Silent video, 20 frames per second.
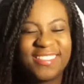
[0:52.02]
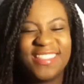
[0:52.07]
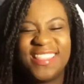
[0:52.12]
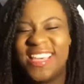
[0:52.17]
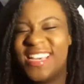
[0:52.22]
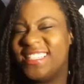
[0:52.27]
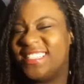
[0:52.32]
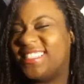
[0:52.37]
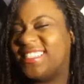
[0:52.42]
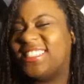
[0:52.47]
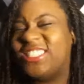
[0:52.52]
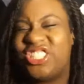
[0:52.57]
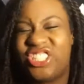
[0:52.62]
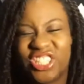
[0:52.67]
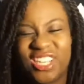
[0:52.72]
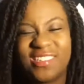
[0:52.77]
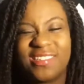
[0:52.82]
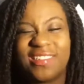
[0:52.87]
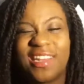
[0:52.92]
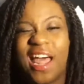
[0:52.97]
this is
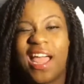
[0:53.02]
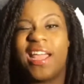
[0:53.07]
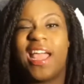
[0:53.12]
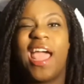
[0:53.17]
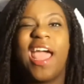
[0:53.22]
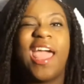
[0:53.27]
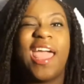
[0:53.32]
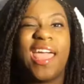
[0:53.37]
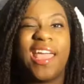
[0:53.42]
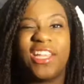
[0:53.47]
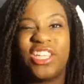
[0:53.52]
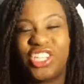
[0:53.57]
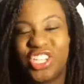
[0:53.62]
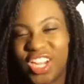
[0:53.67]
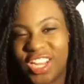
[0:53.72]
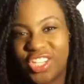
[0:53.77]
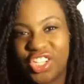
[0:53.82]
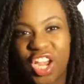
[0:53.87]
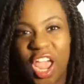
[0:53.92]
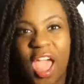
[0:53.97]
just like a
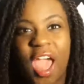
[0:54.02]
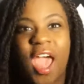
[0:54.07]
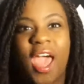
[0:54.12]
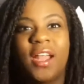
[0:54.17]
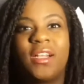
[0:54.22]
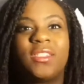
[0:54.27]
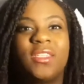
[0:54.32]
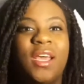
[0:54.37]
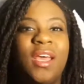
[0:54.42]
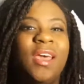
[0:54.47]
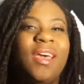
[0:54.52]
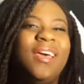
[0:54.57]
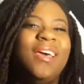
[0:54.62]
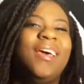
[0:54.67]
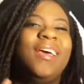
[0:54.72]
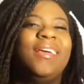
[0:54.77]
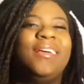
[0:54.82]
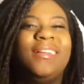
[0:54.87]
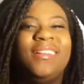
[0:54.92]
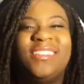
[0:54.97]
chit chat,
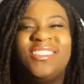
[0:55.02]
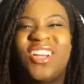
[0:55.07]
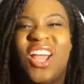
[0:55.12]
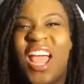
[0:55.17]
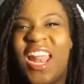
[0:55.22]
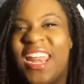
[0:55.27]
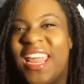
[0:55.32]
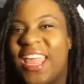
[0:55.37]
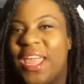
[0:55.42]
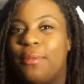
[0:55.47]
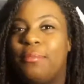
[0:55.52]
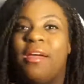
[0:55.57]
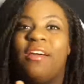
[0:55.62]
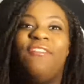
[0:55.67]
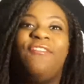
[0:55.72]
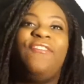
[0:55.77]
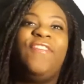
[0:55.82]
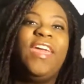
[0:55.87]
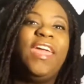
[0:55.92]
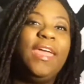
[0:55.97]
trying to get my
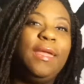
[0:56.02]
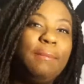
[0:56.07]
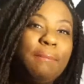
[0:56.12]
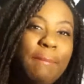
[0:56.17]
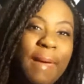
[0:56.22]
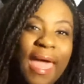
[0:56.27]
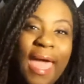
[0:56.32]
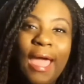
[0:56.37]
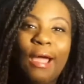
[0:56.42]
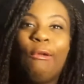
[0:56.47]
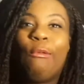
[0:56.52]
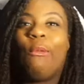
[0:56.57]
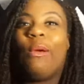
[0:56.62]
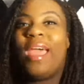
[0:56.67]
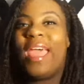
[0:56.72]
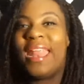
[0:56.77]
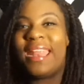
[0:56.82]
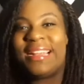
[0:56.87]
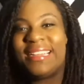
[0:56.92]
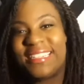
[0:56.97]
feet back
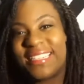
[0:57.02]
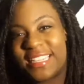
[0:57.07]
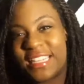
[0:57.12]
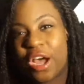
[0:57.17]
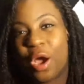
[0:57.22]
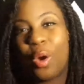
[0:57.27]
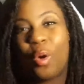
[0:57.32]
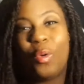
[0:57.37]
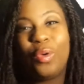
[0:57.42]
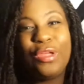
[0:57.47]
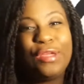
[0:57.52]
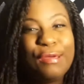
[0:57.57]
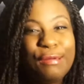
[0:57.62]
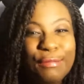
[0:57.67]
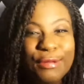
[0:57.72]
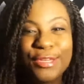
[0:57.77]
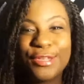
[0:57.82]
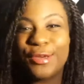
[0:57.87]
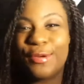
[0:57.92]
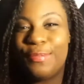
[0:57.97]
wet into the whole
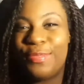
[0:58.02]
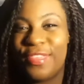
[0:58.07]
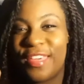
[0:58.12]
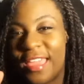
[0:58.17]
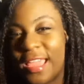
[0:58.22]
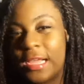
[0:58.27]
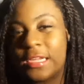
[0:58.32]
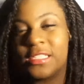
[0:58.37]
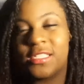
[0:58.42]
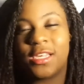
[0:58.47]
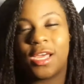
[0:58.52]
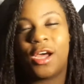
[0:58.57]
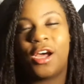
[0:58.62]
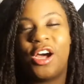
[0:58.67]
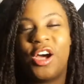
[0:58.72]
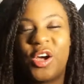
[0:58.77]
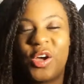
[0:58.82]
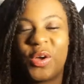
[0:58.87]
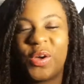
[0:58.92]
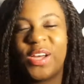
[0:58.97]
YouTube thing.
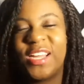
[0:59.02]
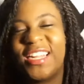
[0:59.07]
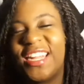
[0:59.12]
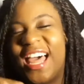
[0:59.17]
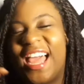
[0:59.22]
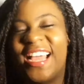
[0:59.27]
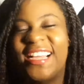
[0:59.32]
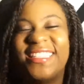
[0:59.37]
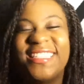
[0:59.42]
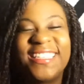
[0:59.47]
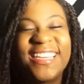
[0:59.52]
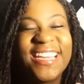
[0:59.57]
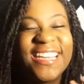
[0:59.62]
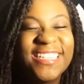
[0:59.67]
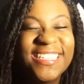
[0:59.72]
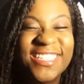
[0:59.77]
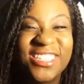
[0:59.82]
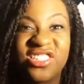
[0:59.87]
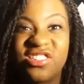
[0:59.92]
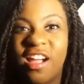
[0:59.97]
So let's
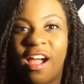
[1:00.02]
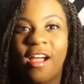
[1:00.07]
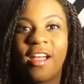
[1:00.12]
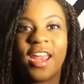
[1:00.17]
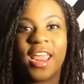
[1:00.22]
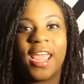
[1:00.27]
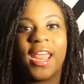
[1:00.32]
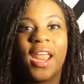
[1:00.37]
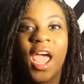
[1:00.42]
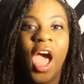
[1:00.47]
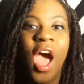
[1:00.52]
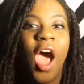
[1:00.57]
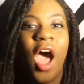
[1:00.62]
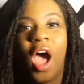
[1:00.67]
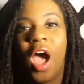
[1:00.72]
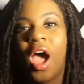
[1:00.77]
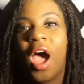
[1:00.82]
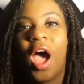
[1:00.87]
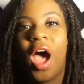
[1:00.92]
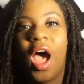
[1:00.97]
get started.
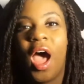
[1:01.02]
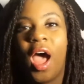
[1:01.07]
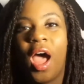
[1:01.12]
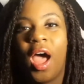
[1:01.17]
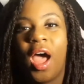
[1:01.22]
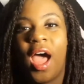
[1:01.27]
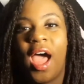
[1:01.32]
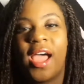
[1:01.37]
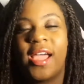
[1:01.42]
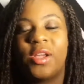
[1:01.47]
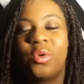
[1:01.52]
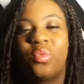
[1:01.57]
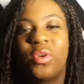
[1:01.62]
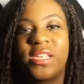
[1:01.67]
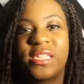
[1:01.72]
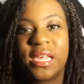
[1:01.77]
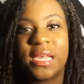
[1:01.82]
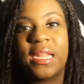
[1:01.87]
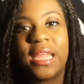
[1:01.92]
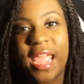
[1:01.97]
I
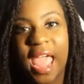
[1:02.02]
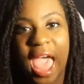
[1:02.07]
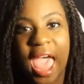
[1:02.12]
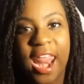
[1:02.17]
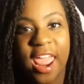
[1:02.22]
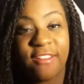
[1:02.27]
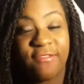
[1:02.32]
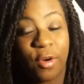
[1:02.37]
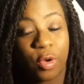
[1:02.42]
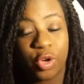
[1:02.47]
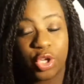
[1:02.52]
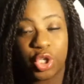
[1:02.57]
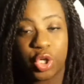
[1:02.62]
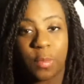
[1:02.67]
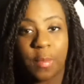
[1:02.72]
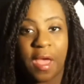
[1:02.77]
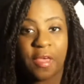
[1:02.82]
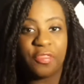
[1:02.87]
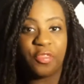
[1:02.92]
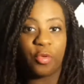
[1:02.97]
recently had a photo shoot
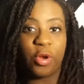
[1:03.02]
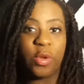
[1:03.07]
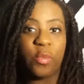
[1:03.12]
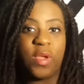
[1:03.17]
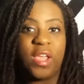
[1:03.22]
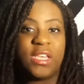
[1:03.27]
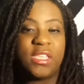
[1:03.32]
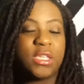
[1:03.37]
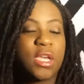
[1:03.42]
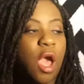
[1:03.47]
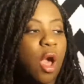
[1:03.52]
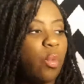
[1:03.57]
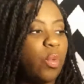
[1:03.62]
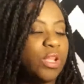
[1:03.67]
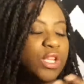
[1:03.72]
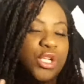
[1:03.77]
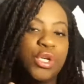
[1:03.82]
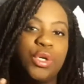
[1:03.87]
about 3 weeks ago with